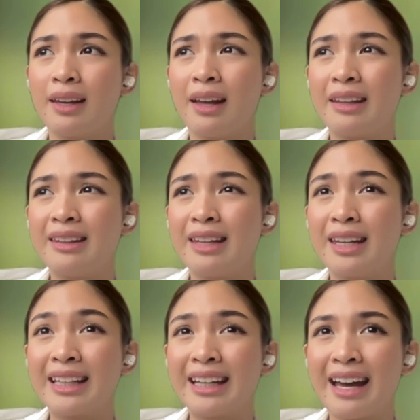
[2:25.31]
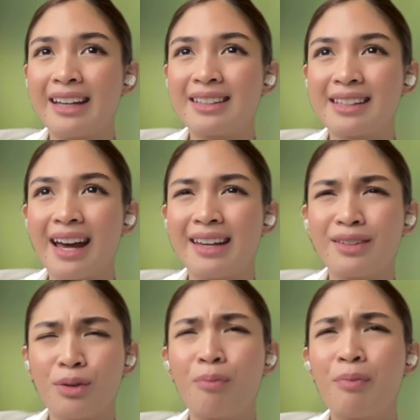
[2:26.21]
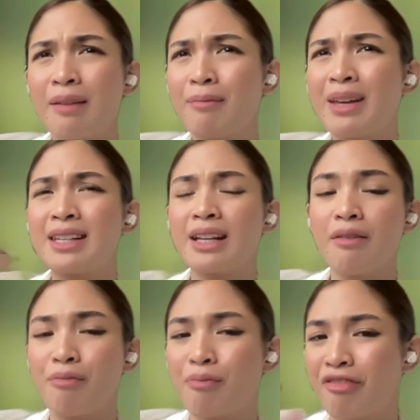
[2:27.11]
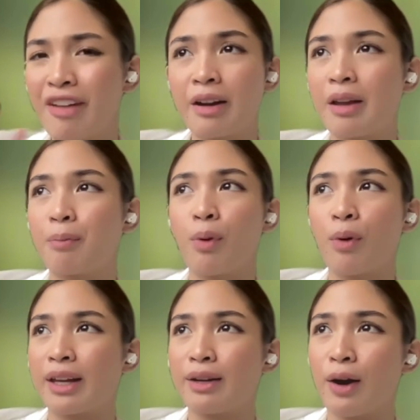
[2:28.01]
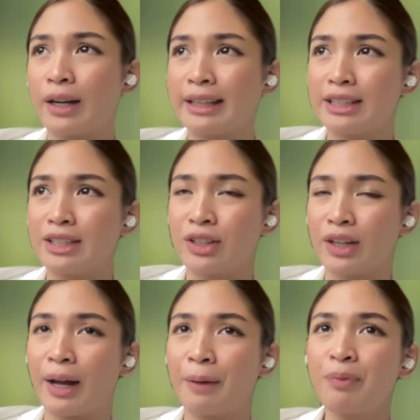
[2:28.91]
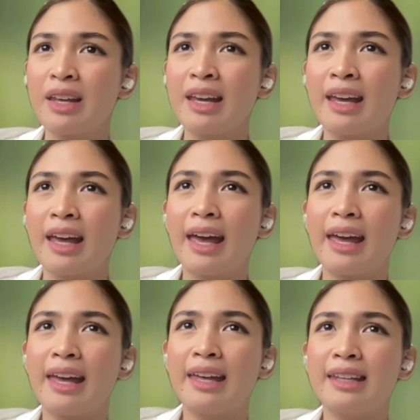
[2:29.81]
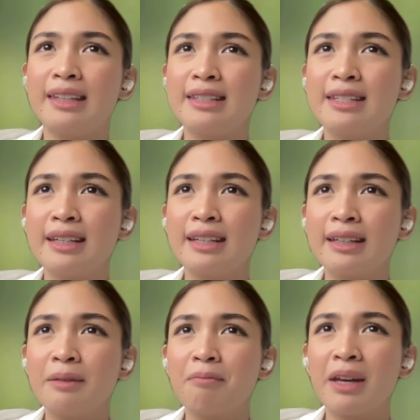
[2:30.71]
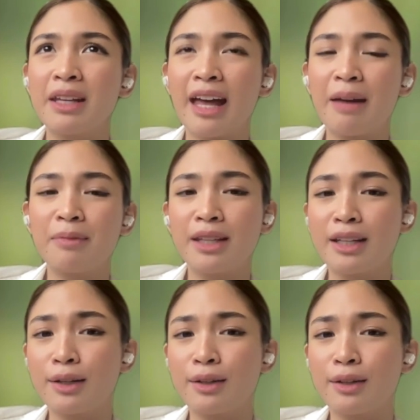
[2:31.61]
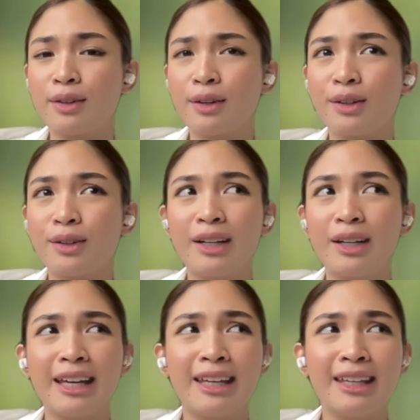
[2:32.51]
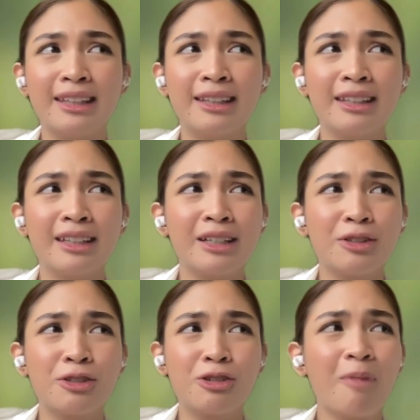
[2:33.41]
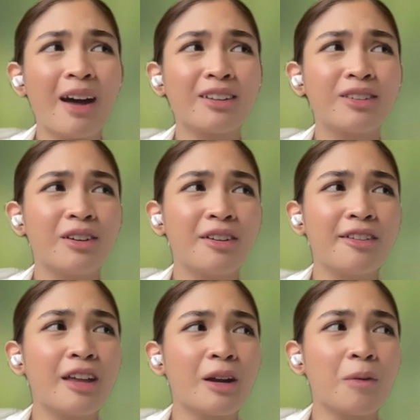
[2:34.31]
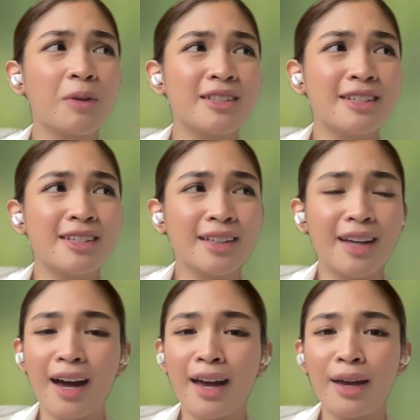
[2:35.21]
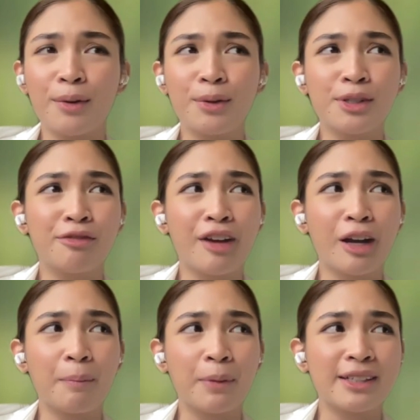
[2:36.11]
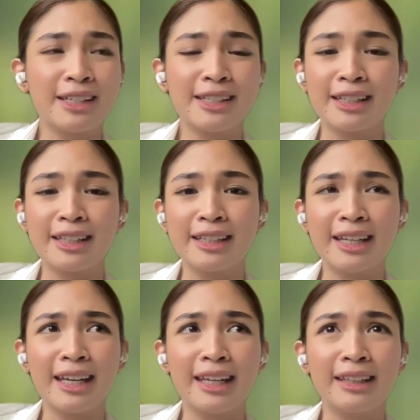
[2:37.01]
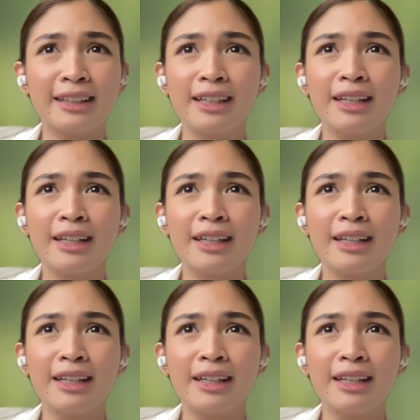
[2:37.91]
hindi rin kanais-nais. So basically, very broken-hearted siya. And may time din na ganun ako. And sumakto, there was this guy who's very persistent and